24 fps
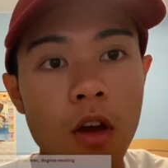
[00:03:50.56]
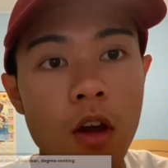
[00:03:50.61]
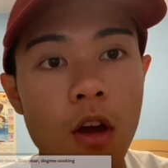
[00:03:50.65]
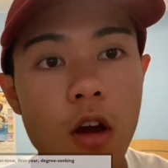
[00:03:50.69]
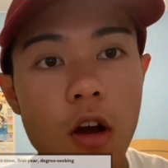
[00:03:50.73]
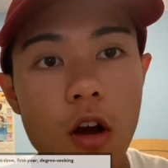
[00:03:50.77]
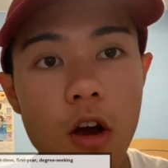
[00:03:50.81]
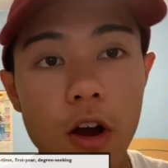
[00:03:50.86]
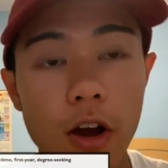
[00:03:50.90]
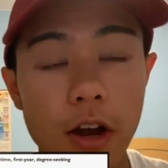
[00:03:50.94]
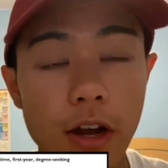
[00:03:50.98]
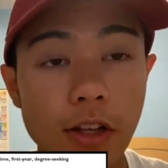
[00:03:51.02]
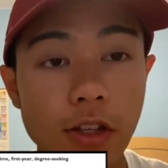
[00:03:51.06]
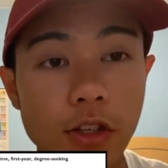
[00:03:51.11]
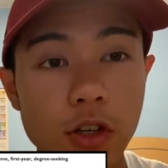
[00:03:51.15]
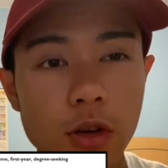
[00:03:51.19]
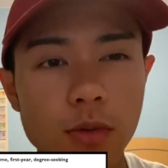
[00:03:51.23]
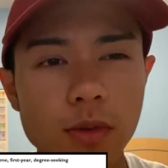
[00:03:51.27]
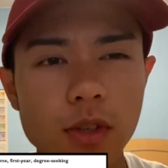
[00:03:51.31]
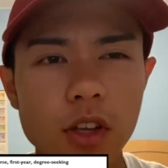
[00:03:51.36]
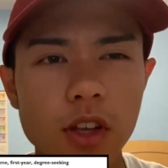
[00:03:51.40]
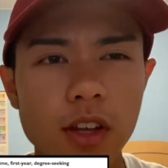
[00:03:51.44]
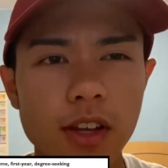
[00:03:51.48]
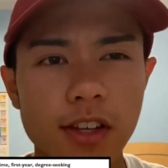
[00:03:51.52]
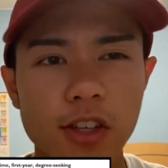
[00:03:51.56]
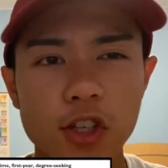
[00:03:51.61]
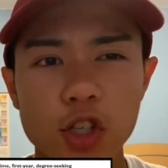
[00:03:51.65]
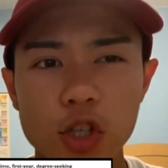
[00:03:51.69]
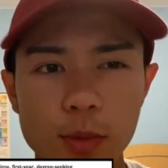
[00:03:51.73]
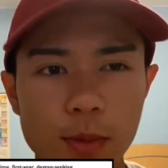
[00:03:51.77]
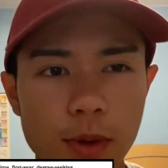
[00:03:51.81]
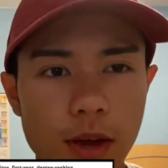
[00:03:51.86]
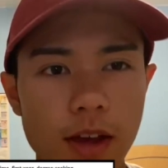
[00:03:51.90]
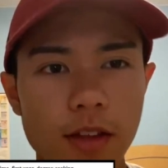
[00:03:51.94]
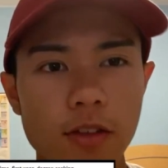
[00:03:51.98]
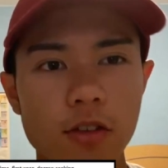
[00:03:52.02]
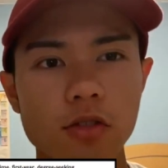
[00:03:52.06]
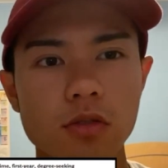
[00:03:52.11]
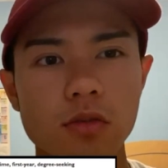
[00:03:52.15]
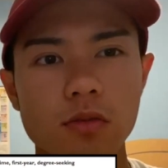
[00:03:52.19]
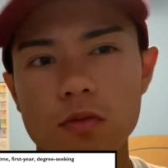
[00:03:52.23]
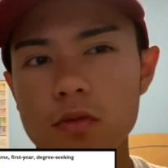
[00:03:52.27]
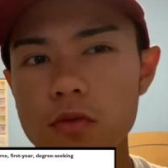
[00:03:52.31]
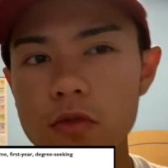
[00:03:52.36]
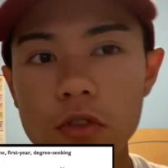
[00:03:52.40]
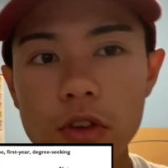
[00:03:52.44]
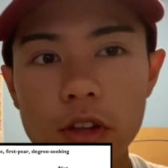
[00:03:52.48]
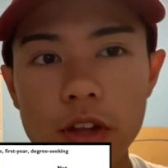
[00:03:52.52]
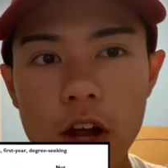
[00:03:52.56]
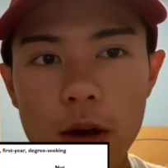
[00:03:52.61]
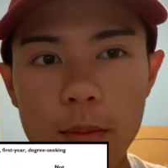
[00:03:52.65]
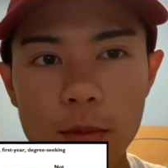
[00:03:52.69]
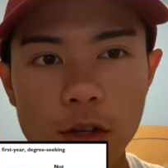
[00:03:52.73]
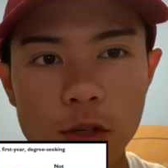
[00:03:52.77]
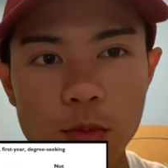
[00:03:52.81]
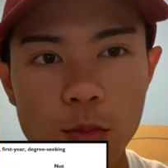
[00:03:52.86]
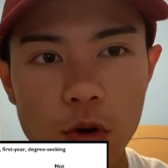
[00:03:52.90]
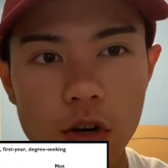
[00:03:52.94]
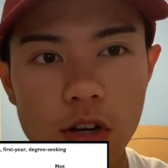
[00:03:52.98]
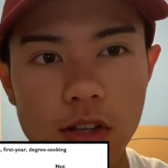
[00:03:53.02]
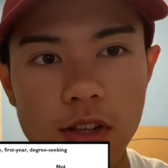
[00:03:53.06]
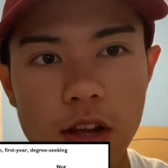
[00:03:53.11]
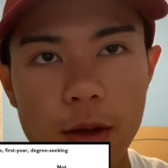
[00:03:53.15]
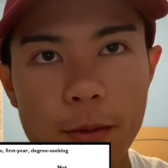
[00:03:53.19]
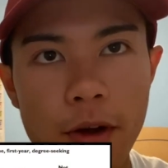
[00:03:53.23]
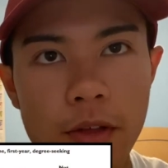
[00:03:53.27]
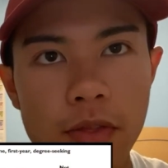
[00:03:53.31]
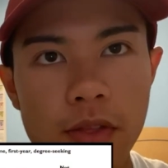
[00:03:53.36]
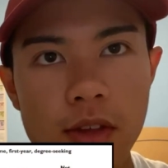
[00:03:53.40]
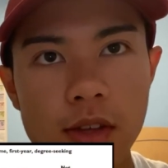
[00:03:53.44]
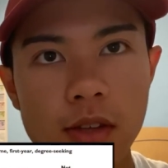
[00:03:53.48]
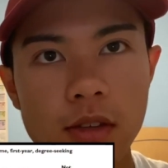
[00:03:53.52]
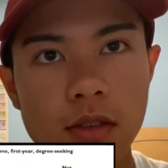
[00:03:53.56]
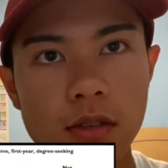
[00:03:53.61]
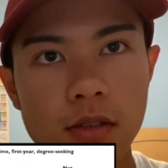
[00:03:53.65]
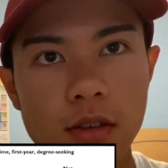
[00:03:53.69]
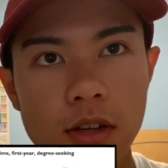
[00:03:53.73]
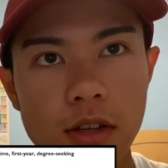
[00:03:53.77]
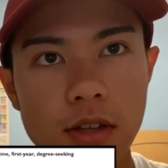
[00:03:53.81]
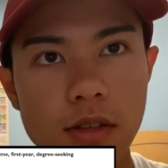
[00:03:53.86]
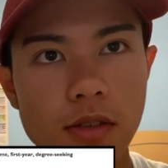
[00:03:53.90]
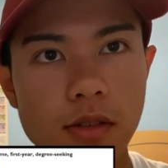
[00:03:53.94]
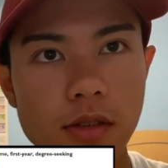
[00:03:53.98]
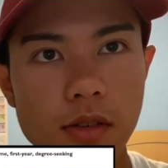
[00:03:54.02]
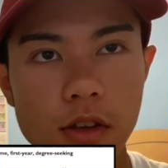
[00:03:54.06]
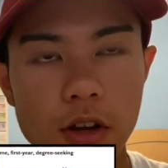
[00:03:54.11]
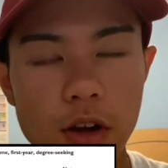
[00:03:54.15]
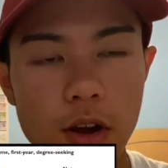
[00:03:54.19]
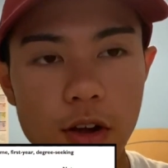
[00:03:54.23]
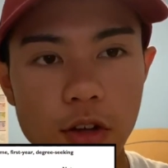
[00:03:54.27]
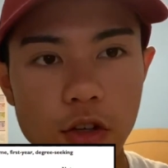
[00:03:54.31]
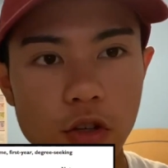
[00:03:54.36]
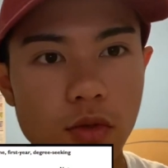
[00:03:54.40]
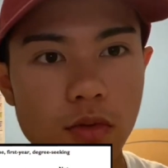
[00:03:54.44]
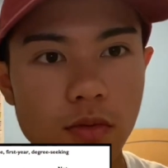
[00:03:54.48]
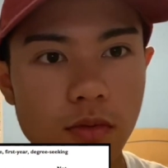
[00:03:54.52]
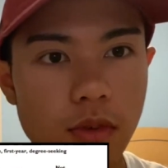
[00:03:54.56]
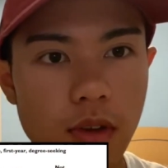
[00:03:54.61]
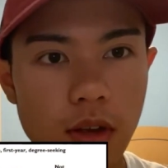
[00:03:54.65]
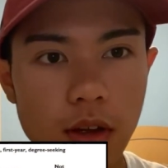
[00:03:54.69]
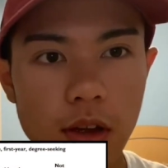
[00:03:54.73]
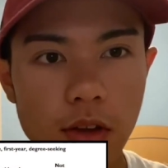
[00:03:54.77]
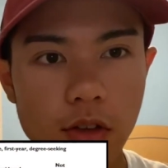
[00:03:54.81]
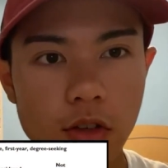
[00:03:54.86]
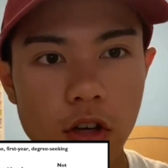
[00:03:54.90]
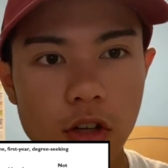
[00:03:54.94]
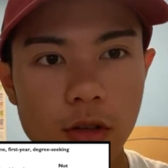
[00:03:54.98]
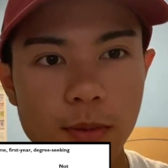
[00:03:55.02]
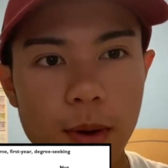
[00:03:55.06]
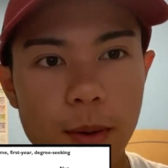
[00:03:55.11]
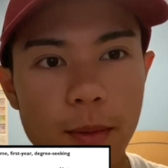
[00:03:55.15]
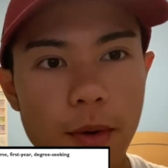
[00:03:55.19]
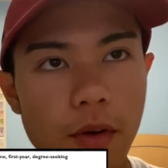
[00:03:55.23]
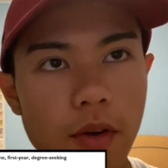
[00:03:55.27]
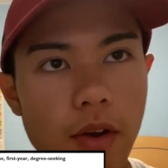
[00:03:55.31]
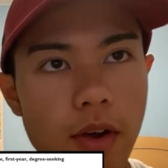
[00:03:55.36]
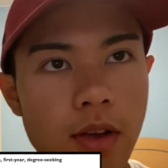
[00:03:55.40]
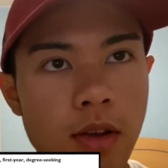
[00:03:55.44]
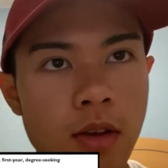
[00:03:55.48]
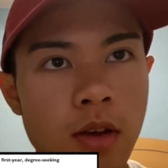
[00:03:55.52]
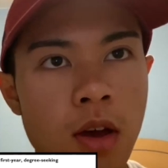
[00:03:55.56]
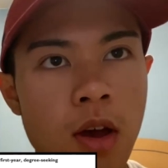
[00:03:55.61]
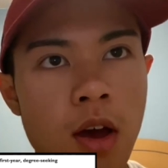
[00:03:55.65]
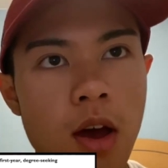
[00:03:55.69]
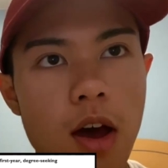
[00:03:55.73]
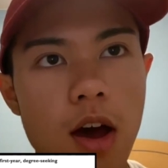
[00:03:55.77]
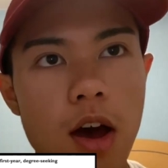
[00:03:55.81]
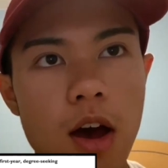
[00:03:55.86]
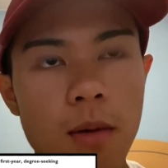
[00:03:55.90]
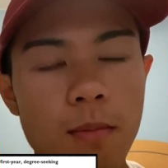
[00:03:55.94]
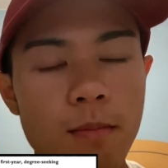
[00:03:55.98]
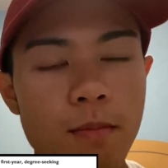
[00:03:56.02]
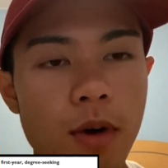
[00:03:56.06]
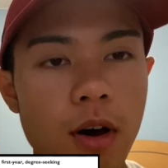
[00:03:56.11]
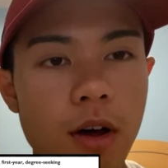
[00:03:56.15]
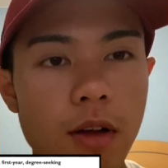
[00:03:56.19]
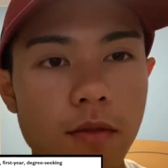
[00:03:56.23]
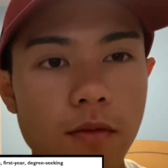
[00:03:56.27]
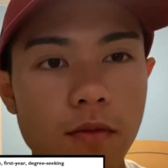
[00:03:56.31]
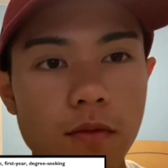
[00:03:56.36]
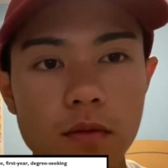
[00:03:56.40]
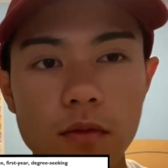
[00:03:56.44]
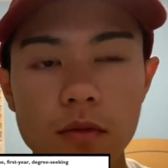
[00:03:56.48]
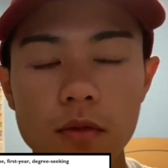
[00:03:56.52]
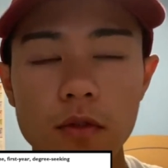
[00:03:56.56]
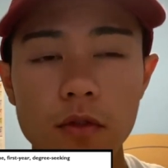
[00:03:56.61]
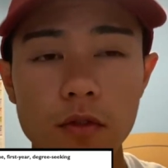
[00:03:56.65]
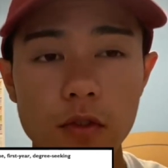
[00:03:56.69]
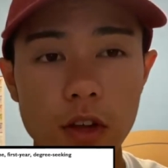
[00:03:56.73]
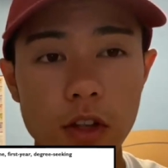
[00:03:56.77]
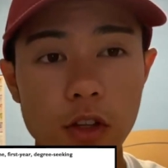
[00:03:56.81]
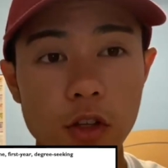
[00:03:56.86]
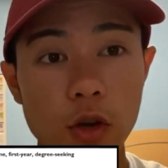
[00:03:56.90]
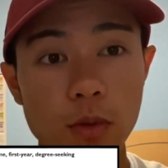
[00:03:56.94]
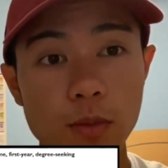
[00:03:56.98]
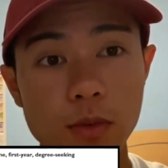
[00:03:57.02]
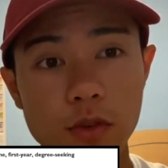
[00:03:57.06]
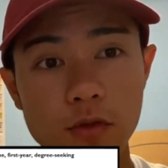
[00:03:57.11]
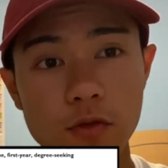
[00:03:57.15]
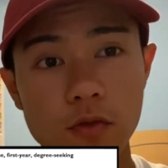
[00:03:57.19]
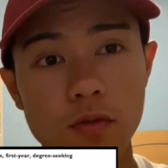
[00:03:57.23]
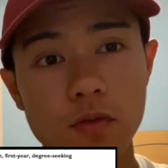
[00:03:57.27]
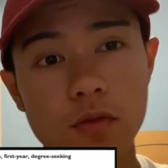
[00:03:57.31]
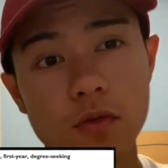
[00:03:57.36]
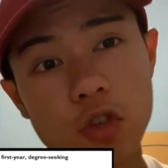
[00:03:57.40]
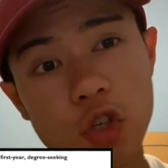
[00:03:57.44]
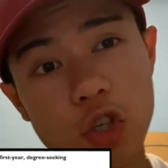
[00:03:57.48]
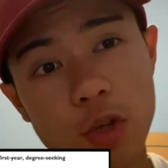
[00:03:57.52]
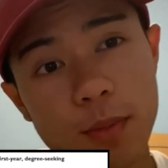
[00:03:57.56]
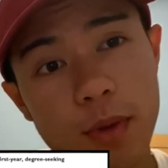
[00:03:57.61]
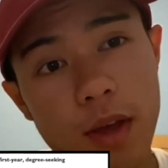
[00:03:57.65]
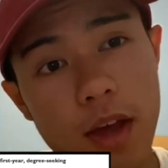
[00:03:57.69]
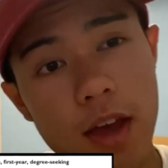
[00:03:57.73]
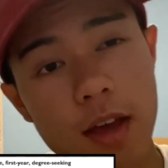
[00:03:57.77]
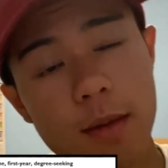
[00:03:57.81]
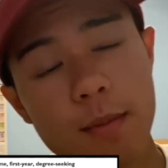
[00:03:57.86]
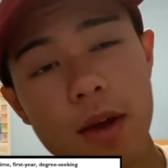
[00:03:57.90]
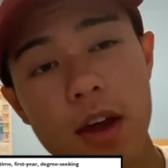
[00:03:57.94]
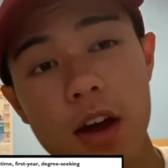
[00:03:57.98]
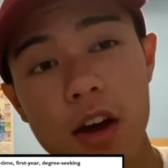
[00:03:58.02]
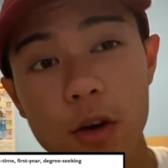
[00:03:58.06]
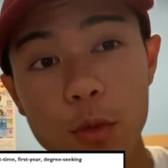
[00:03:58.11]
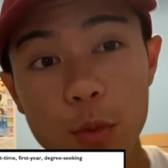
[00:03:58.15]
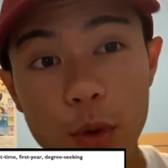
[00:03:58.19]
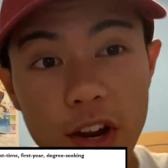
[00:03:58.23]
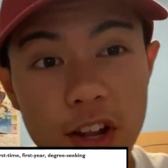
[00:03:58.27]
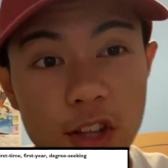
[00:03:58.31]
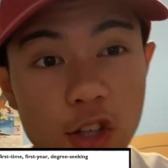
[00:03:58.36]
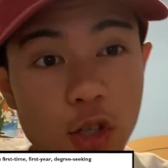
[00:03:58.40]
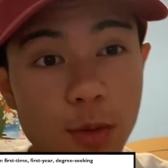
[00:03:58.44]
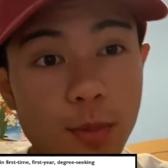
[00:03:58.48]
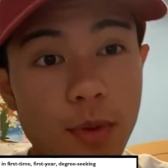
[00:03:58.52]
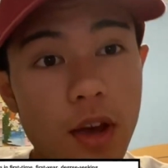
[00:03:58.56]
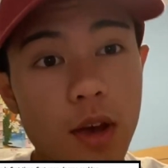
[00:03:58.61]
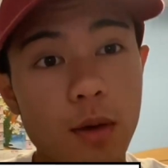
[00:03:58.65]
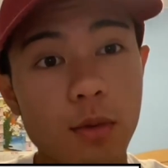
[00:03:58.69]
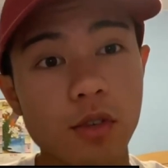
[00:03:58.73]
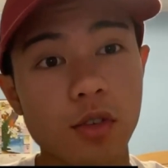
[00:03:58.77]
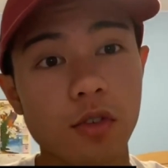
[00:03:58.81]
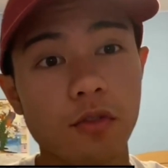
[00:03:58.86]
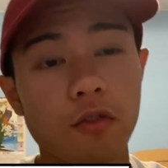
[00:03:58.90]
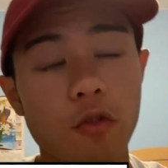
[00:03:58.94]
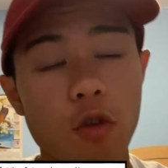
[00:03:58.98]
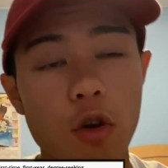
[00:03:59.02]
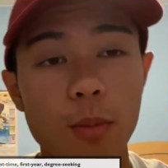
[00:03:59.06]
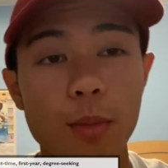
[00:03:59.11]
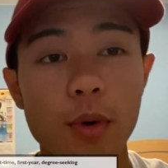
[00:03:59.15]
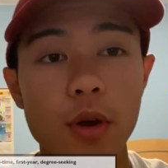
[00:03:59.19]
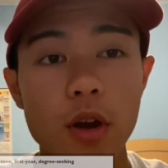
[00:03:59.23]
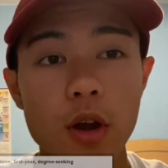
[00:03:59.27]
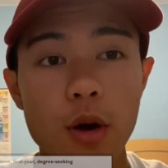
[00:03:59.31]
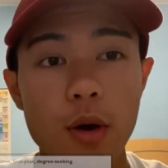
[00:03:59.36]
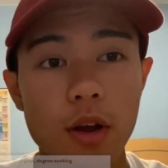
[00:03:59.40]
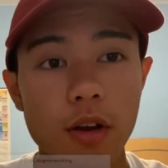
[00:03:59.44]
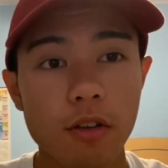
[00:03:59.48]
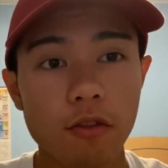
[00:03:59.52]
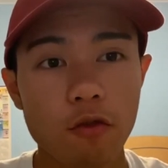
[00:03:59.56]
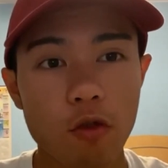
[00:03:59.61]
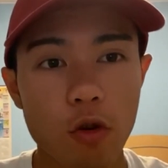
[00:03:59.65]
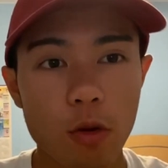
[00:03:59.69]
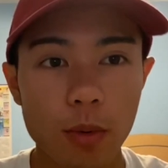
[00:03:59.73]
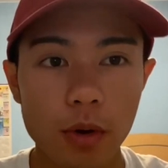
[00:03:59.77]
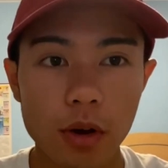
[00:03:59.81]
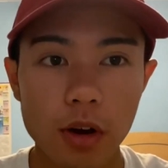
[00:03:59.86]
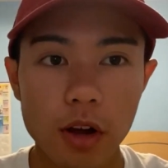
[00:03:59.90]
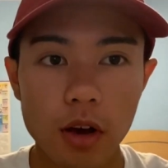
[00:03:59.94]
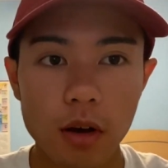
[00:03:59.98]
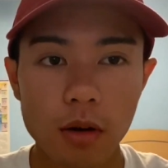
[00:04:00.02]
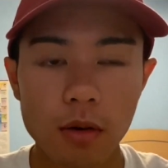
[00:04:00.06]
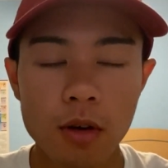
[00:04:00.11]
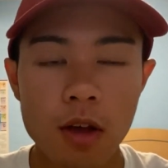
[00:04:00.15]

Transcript: All right, in terms of like GPA, there's really not much more to say about this because I talked about my rank. But in terms of GPA, my unweighted GPA was a 4.0 out of 4.0,